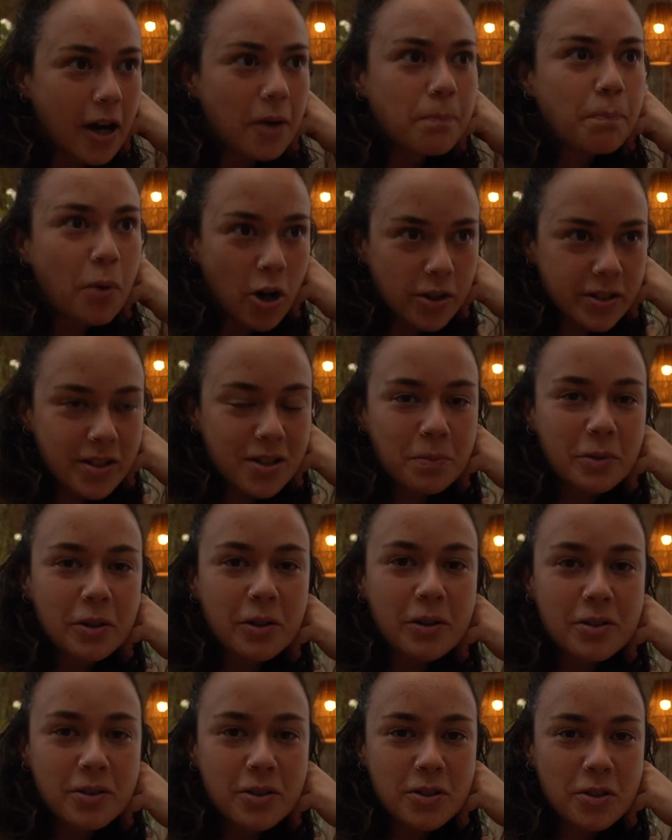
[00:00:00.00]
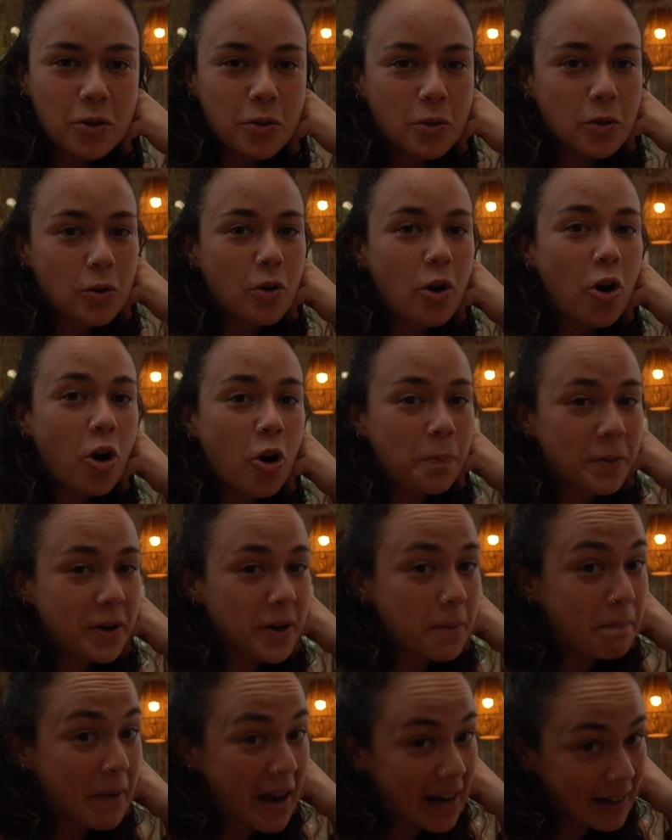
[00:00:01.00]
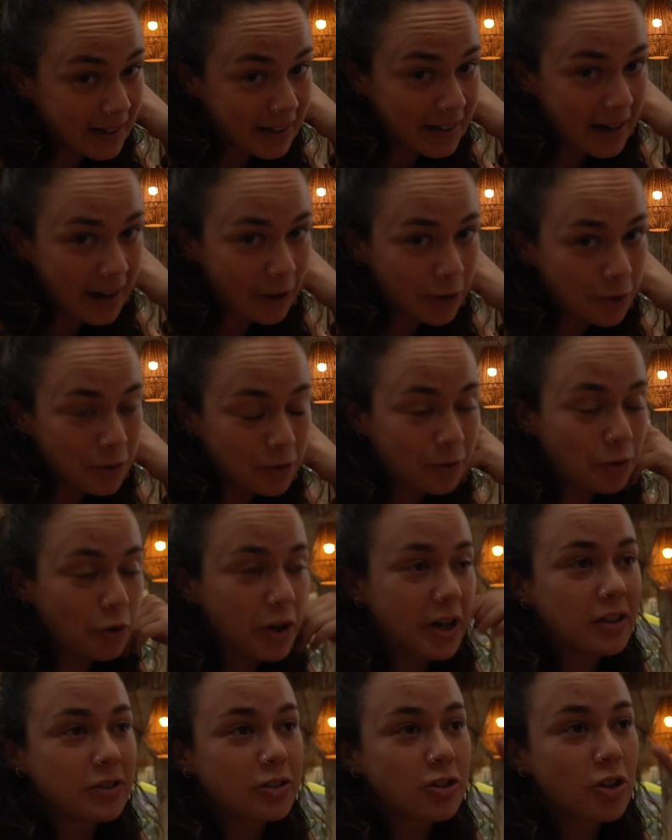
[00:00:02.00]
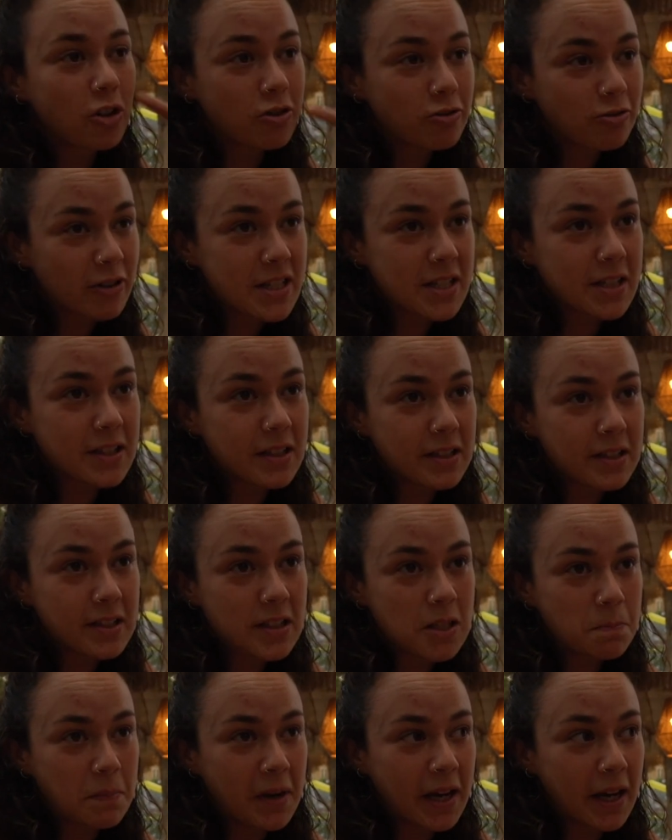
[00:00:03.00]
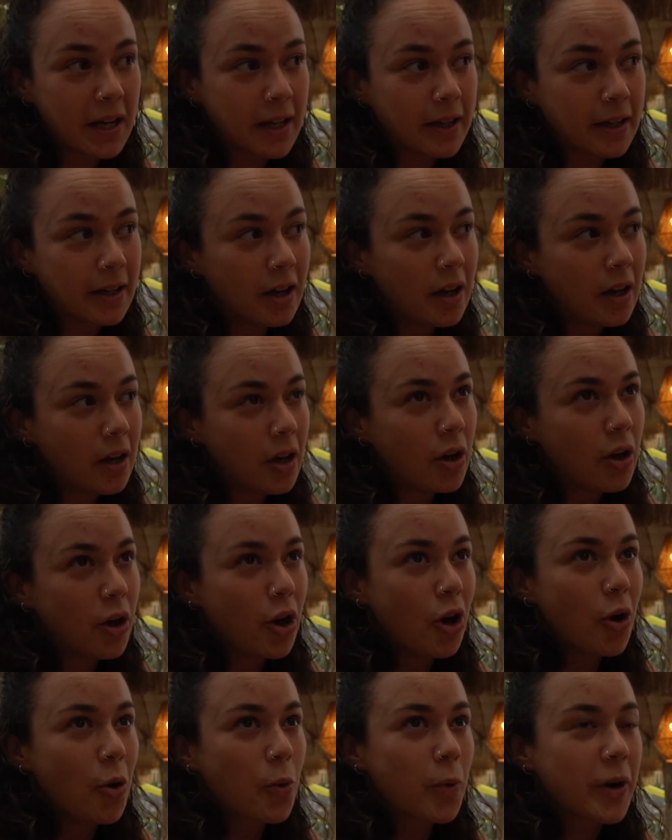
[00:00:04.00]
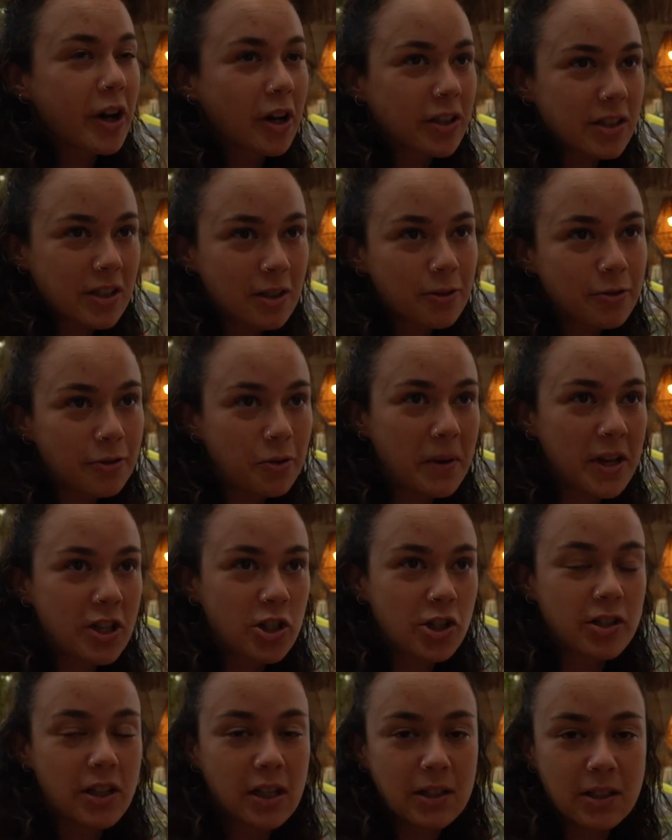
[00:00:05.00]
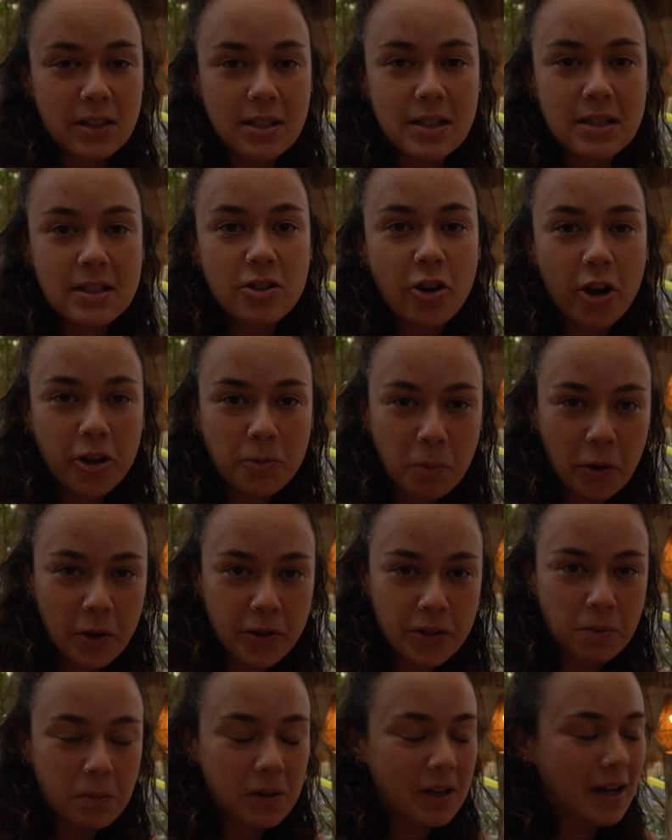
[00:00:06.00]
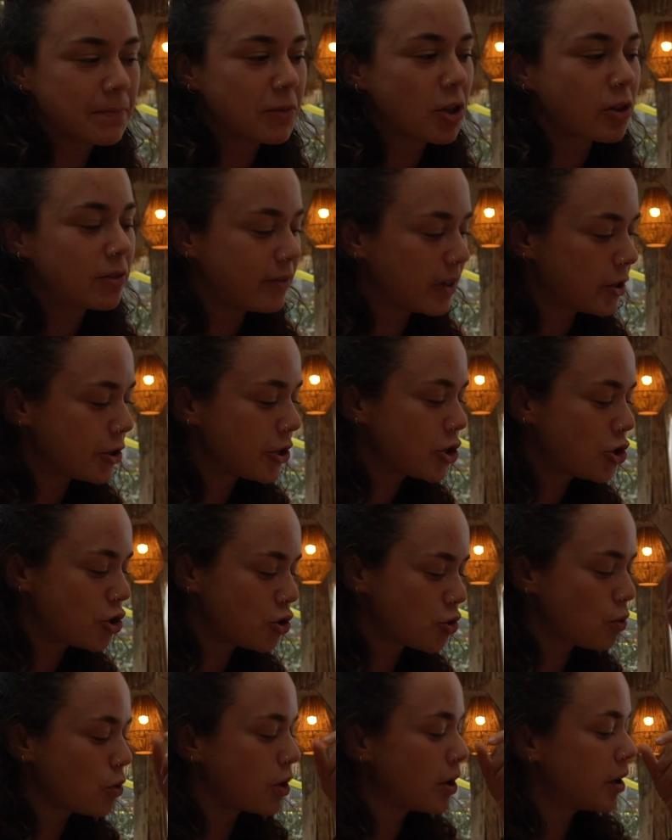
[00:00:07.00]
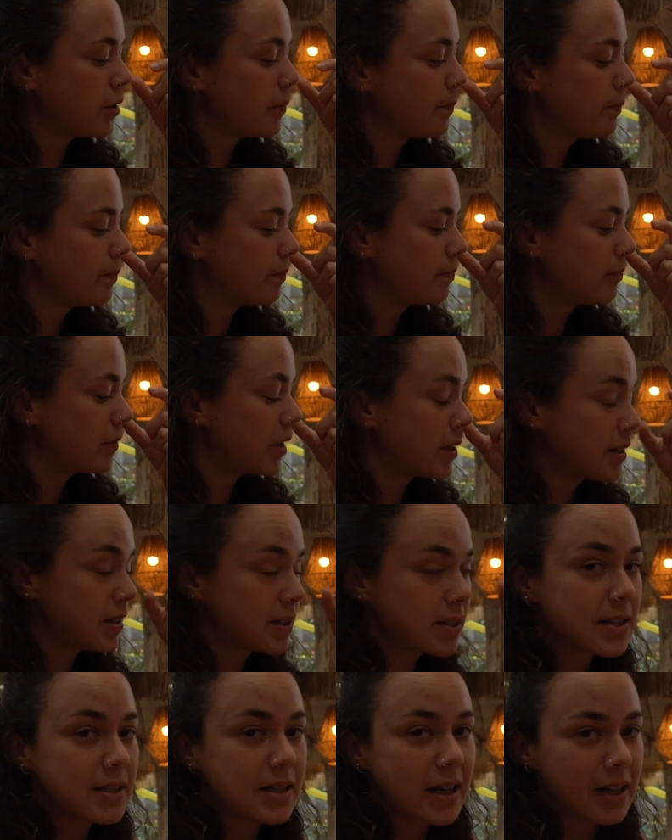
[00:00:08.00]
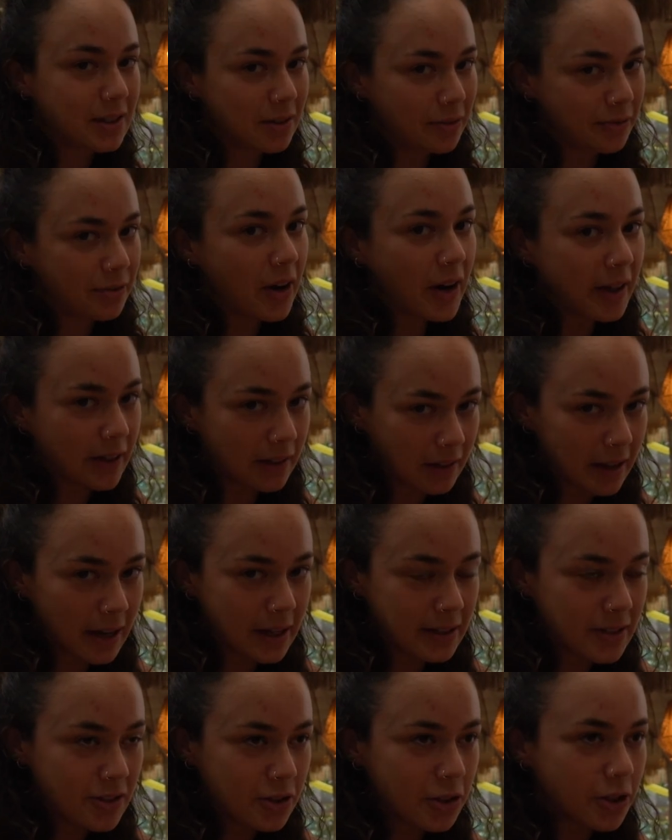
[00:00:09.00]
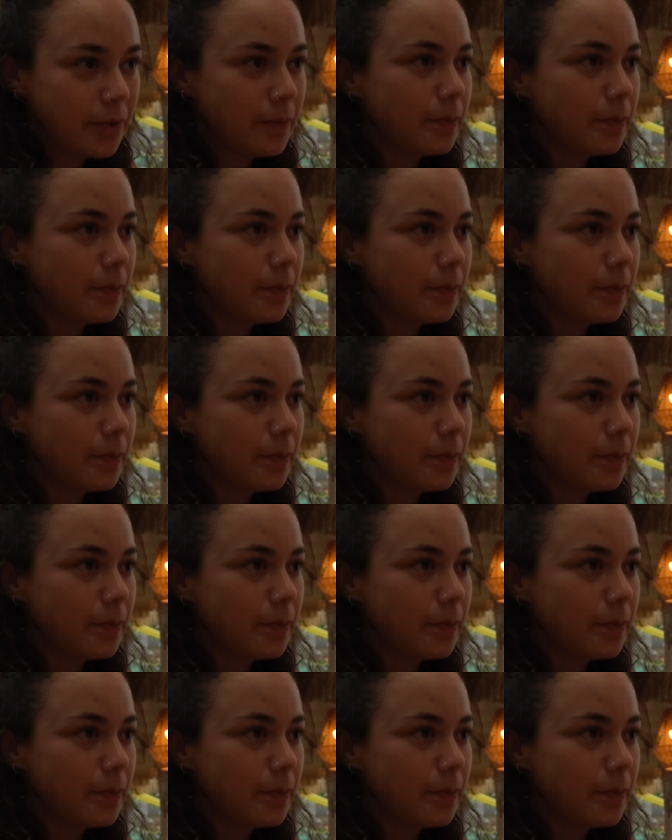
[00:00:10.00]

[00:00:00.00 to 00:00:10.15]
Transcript: possible to open a bank account for a non-resident in Spain. We got the information that this is not possible. I'm not very sure that this is like the final answer.